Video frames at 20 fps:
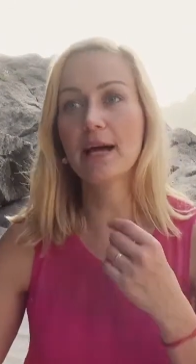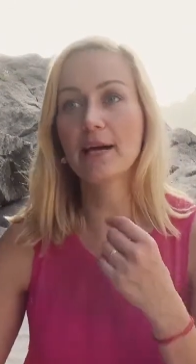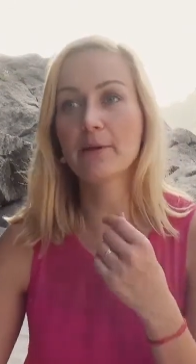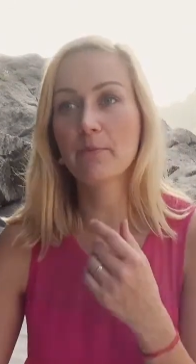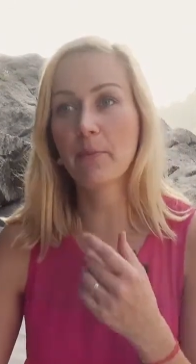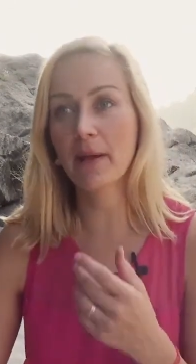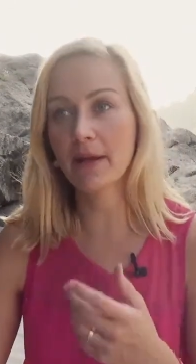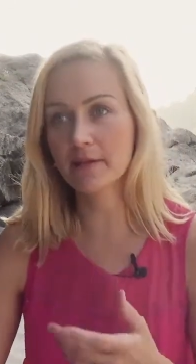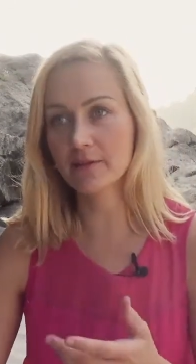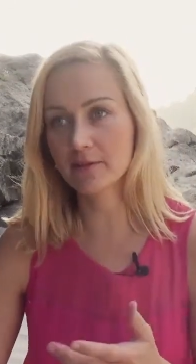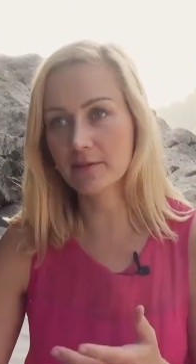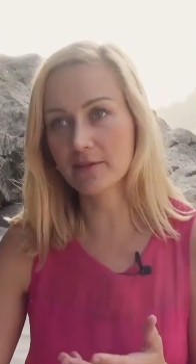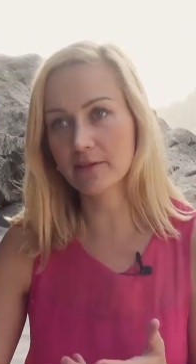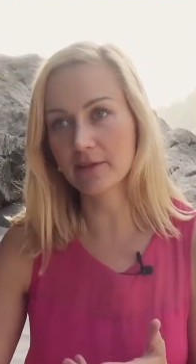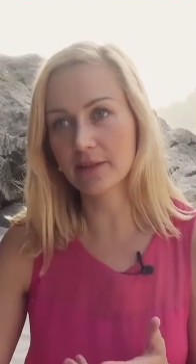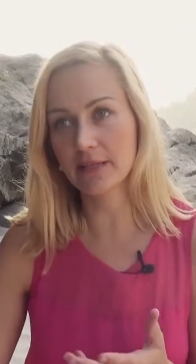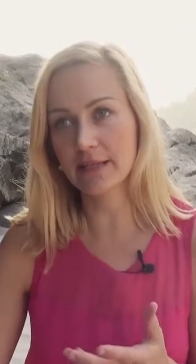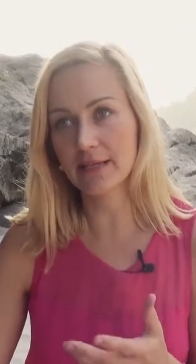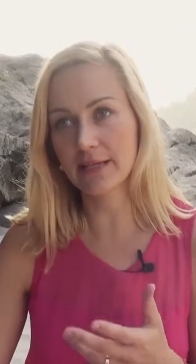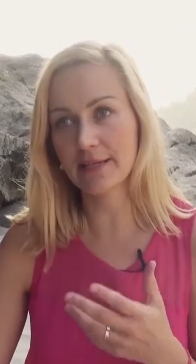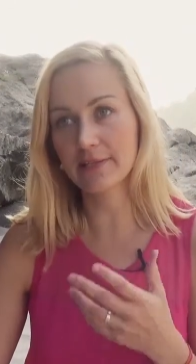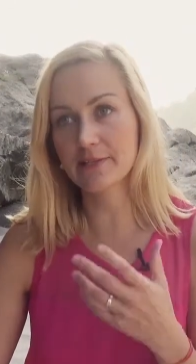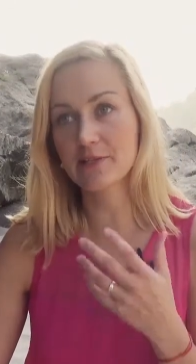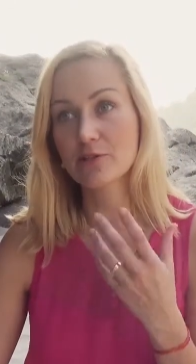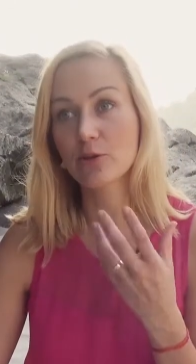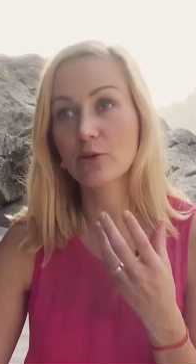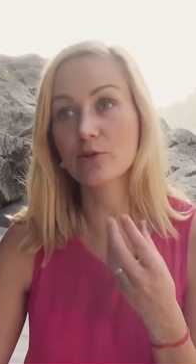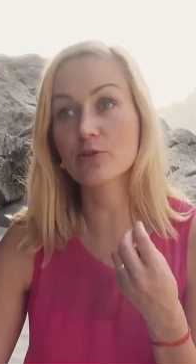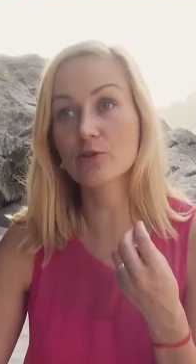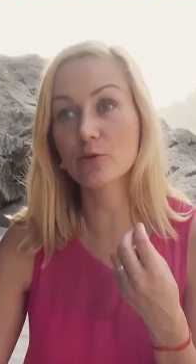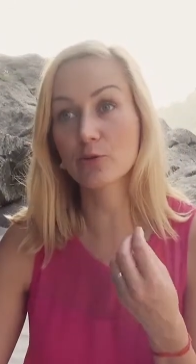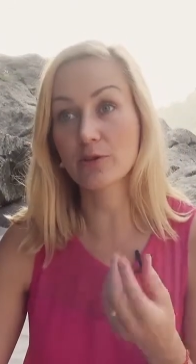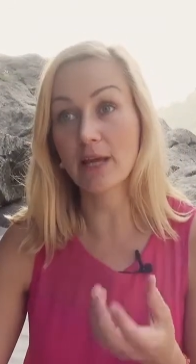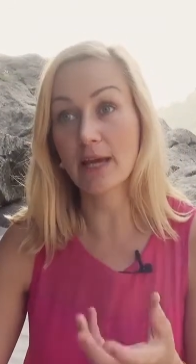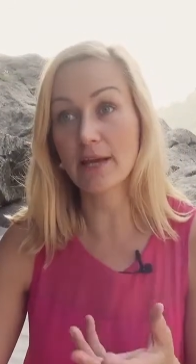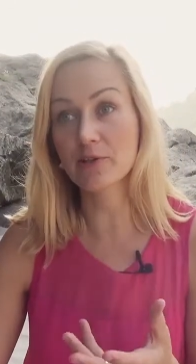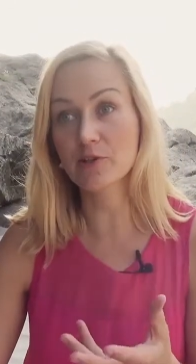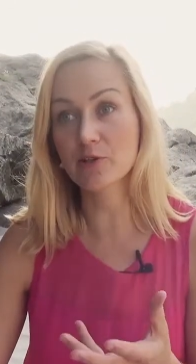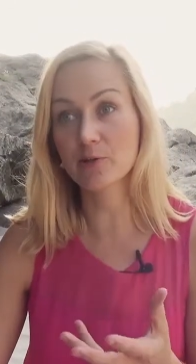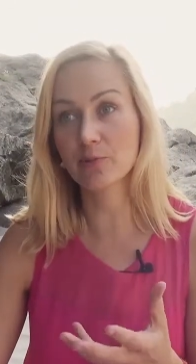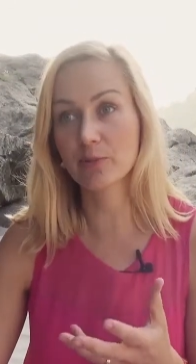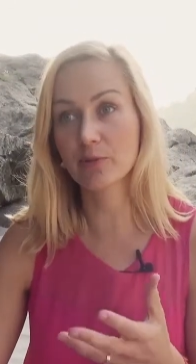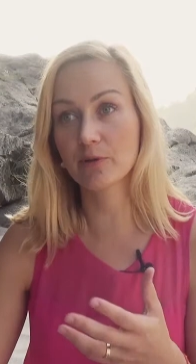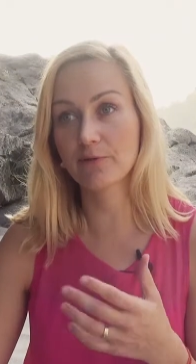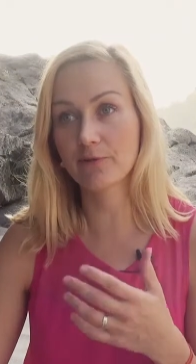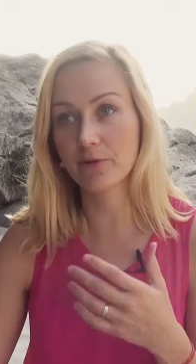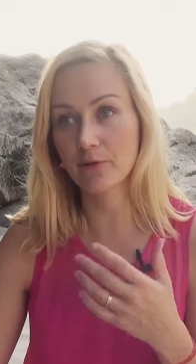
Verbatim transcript: I meant it's not so tangible